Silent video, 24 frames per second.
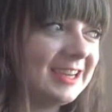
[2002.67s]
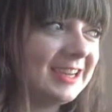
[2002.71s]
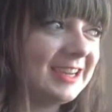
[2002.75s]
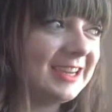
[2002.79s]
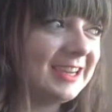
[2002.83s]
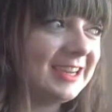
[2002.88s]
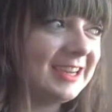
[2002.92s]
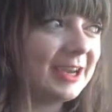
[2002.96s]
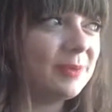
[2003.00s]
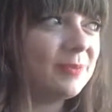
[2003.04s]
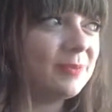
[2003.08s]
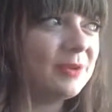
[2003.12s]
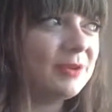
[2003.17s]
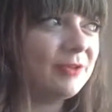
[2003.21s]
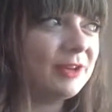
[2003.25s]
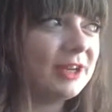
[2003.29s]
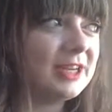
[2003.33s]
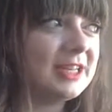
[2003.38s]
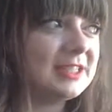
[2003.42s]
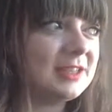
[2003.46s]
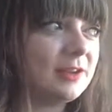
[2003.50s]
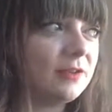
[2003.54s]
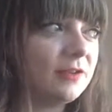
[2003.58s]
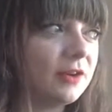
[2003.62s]
it can be
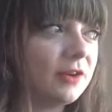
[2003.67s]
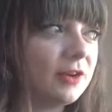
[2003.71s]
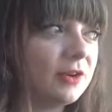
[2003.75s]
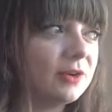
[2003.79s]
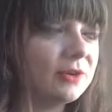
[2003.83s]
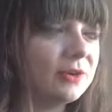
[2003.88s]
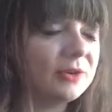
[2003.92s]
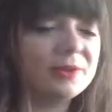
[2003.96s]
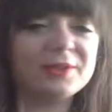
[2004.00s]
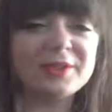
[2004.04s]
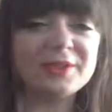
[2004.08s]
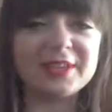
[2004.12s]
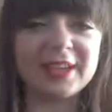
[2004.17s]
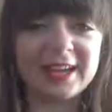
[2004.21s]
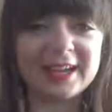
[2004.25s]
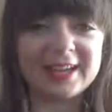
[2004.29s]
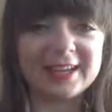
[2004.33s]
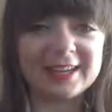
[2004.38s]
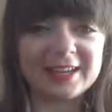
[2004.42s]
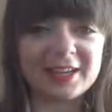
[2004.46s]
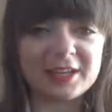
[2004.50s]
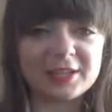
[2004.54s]
really difficult. Yeah,